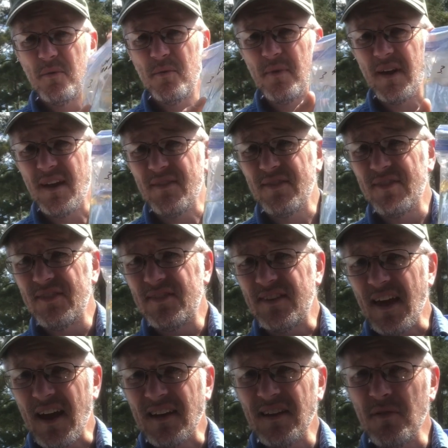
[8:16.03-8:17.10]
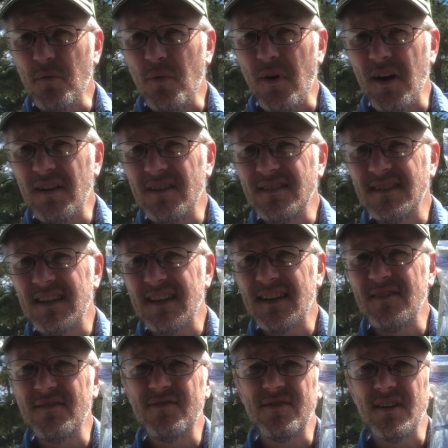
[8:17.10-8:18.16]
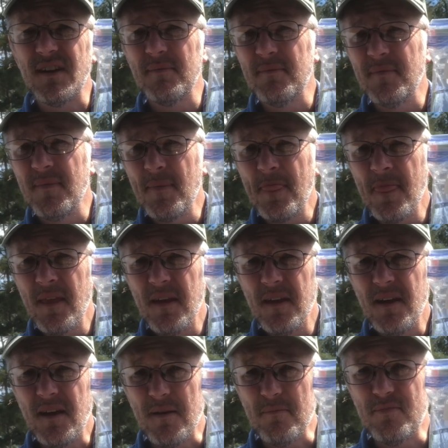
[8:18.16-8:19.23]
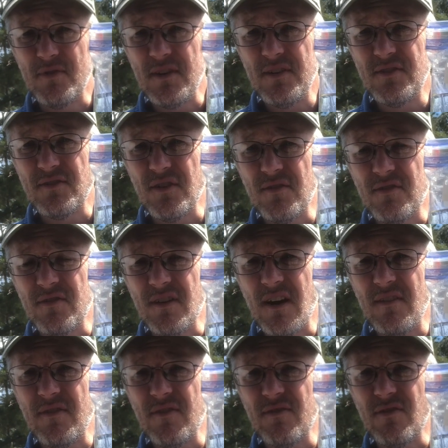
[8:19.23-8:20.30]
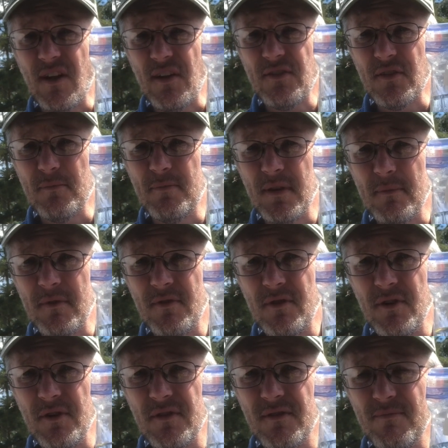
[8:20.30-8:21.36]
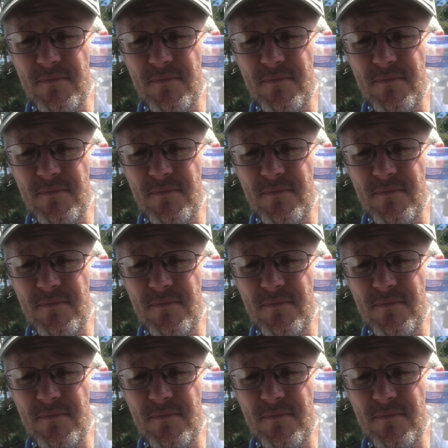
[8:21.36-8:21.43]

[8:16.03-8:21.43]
We have stagnant water taken from a bridge over off of Rosser Pittman Road.